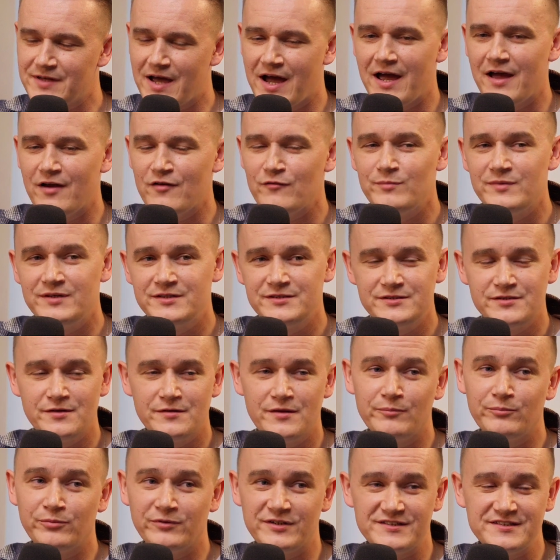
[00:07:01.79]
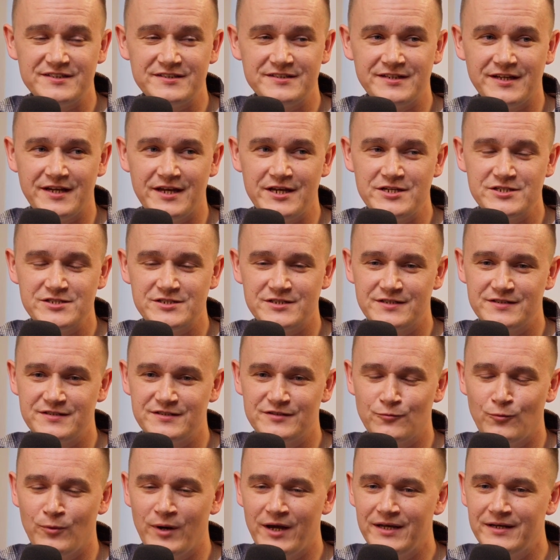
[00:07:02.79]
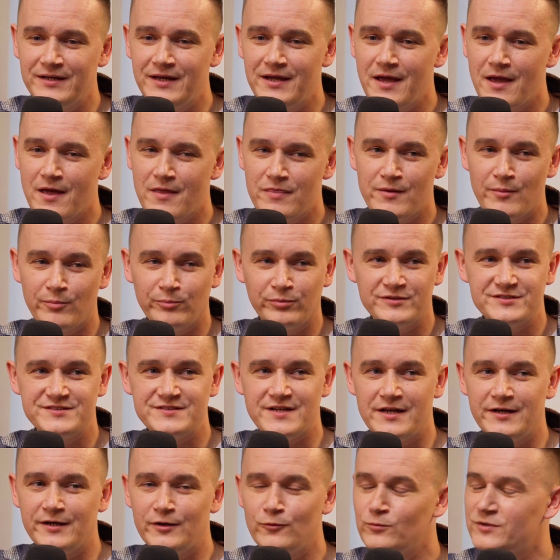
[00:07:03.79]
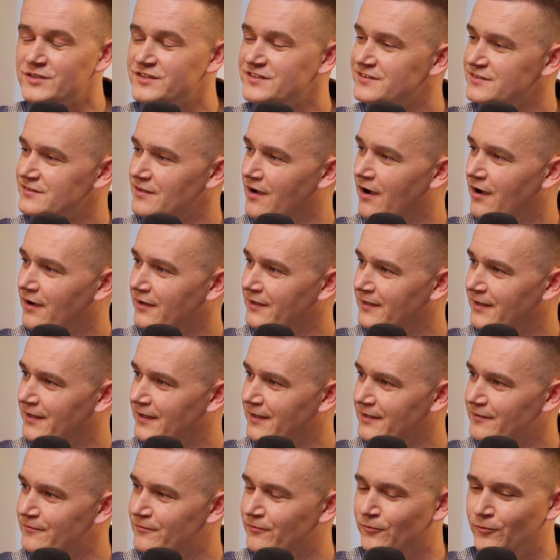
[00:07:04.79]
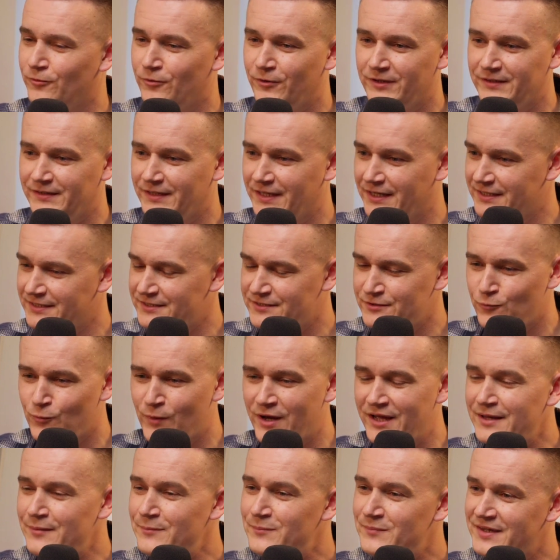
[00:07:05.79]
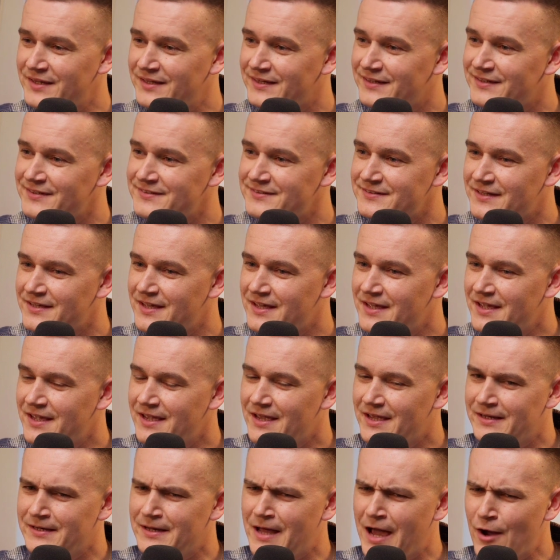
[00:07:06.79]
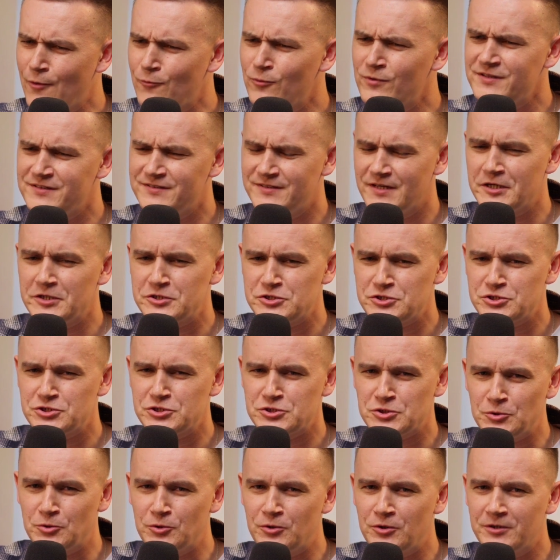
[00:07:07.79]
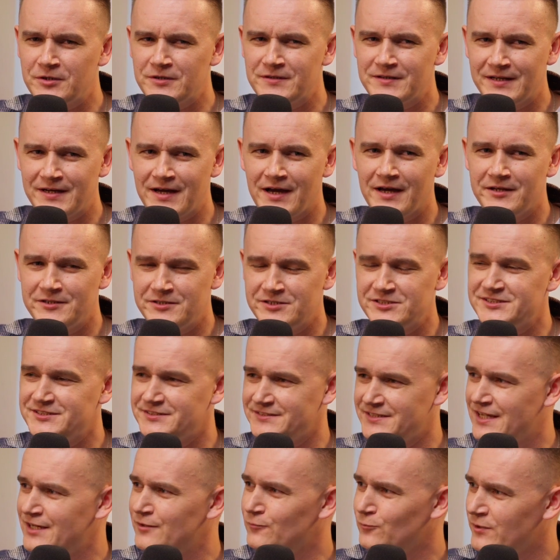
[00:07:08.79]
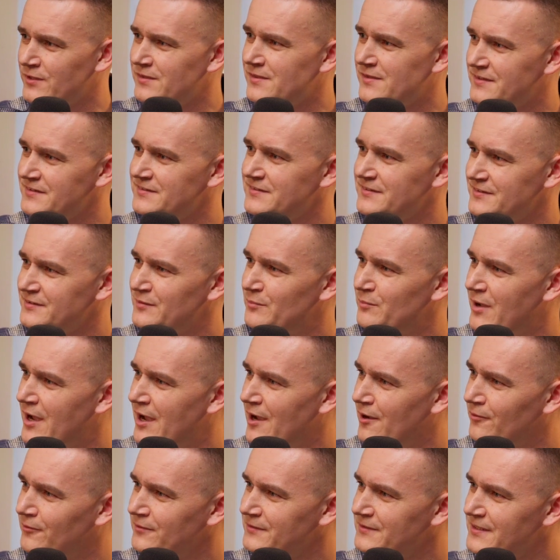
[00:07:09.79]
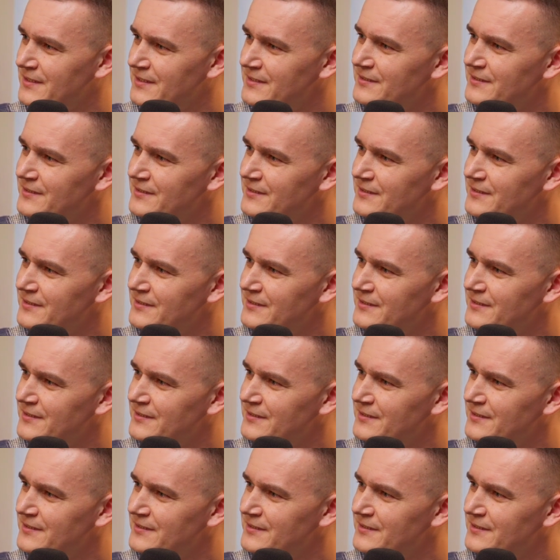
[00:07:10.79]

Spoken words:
I have been to the presentations when the presenter was talking for like 20 minutes and I was not sure that I understand what this is about.